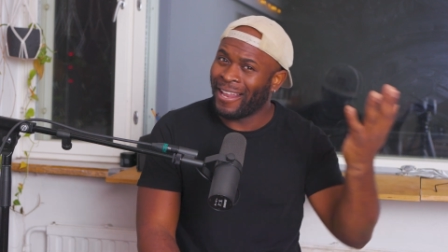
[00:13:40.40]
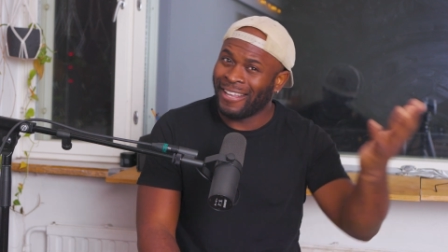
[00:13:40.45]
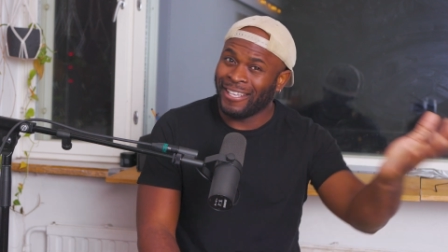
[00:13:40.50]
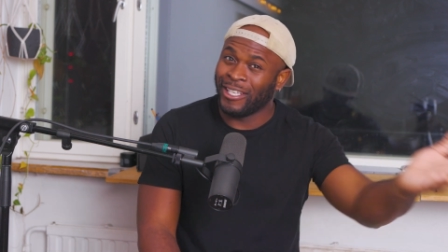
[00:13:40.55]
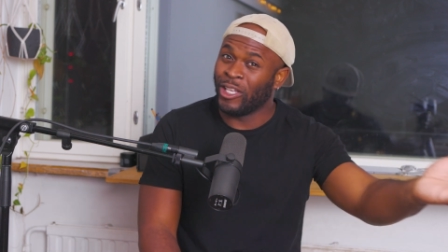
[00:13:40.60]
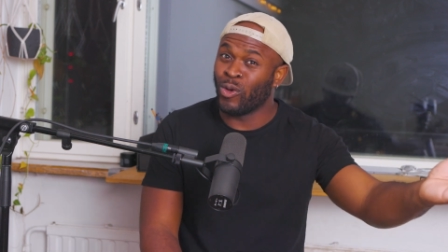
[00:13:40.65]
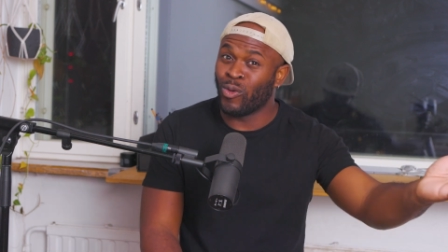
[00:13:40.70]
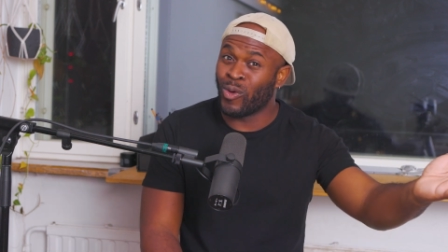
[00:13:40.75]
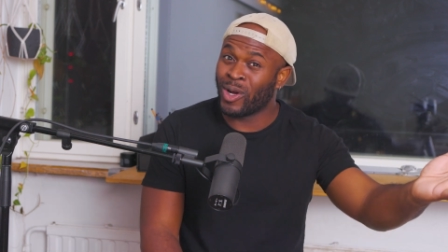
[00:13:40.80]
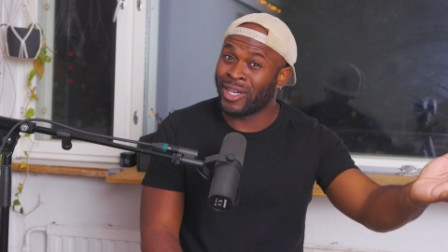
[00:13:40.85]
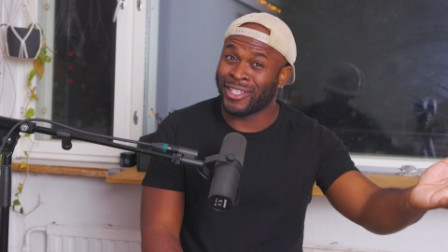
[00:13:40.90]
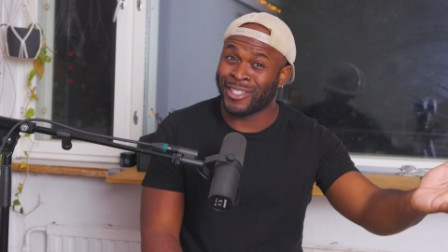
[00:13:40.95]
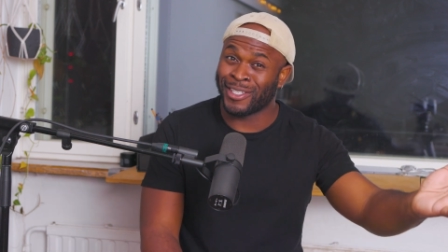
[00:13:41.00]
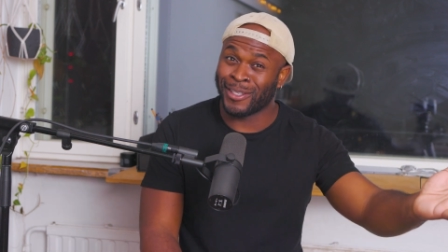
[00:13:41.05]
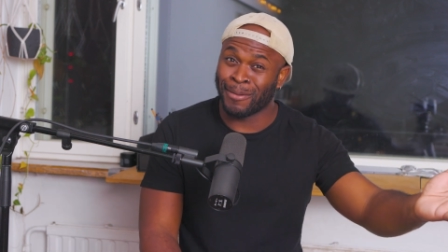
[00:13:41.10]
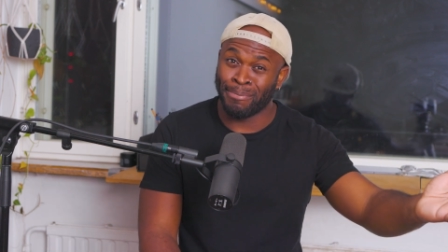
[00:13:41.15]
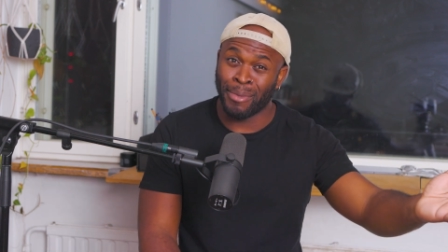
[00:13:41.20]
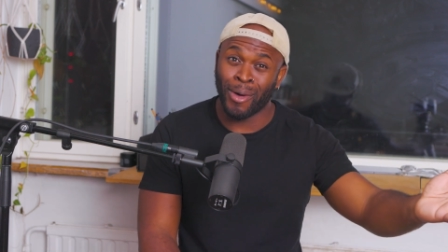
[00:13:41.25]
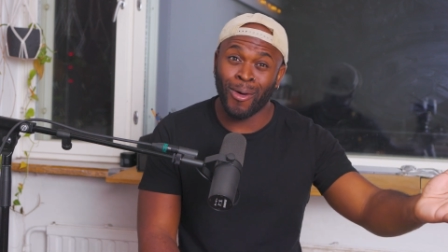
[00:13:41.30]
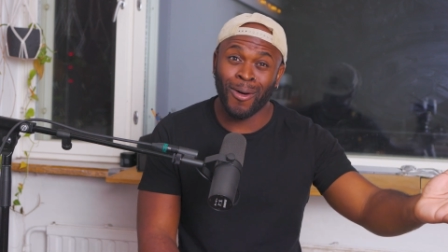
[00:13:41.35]
you want to
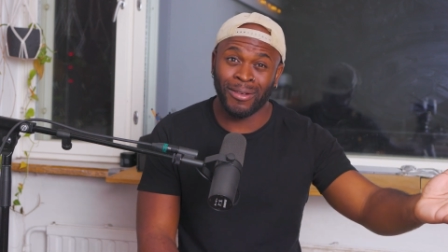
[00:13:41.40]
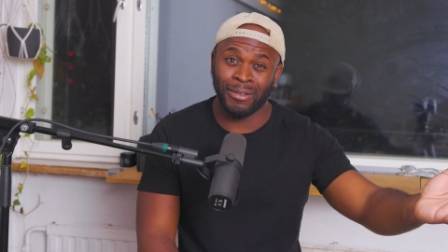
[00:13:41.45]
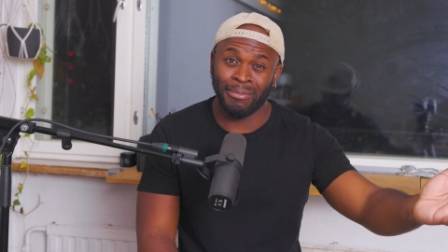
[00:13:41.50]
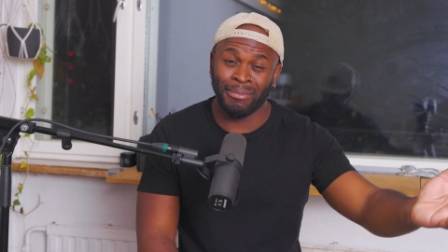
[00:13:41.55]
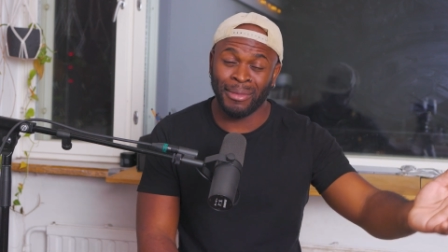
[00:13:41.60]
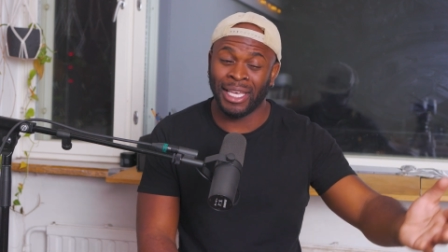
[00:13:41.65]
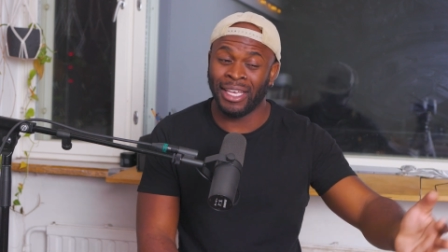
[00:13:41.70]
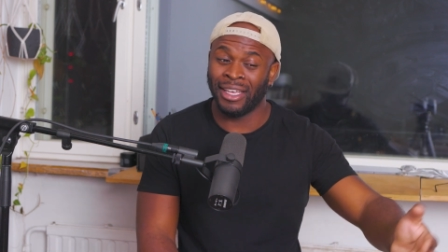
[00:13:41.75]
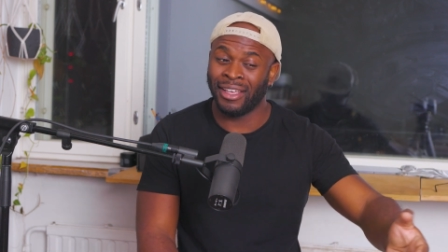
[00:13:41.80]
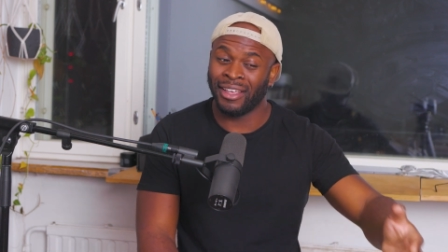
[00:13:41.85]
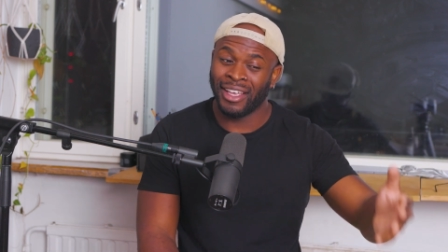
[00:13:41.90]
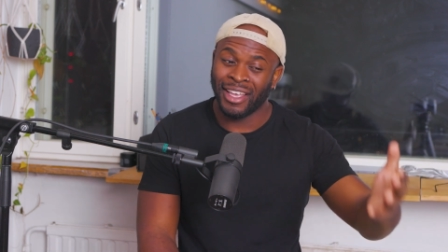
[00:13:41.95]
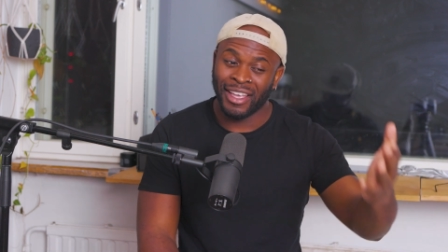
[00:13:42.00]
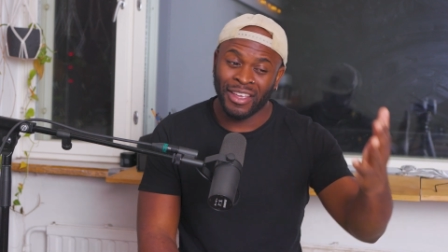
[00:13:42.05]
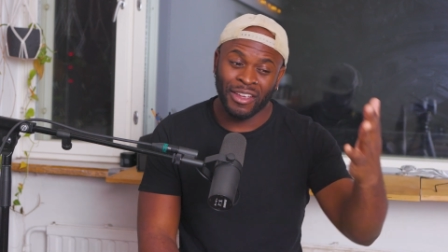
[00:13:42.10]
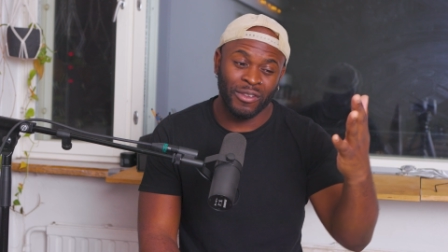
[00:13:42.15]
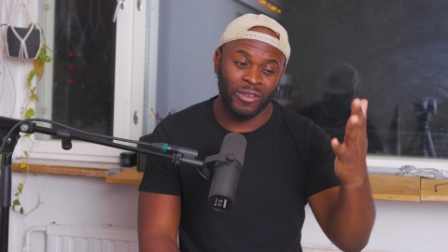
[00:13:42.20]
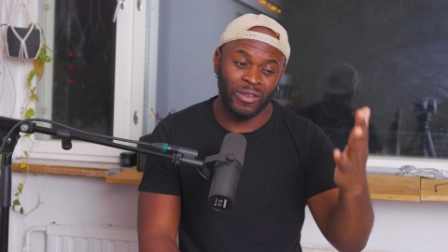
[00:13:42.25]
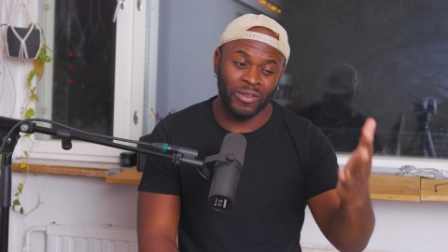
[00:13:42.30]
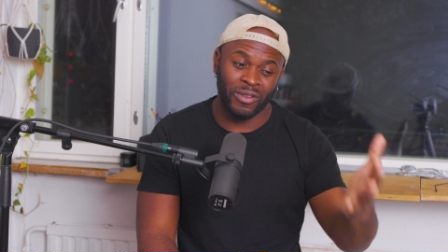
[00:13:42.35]
support me,
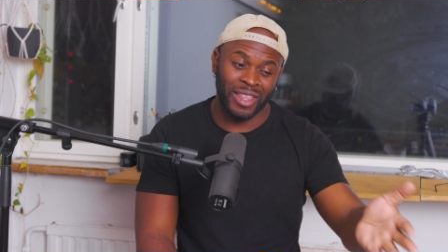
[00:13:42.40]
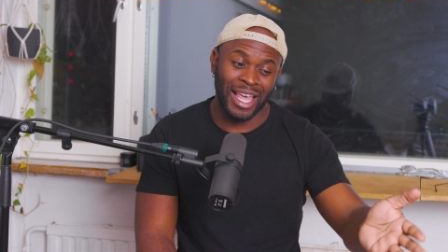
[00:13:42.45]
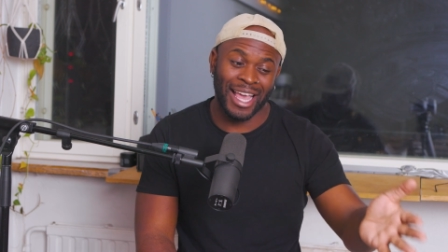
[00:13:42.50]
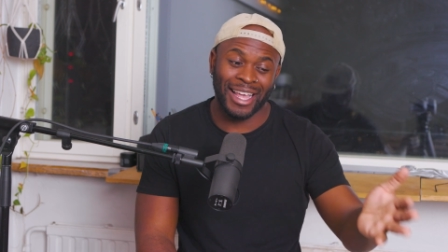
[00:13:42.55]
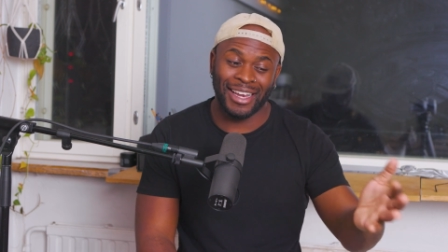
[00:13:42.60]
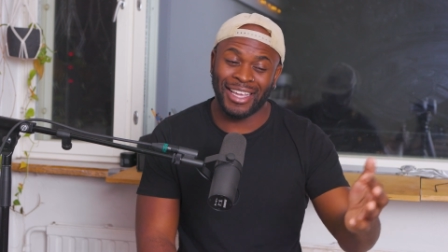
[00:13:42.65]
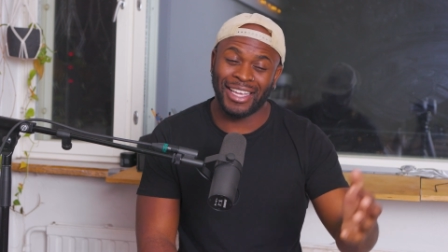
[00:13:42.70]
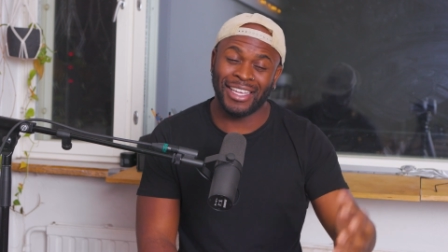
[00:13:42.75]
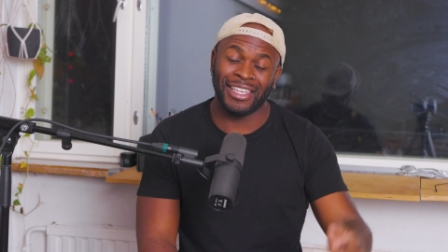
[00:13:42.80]
that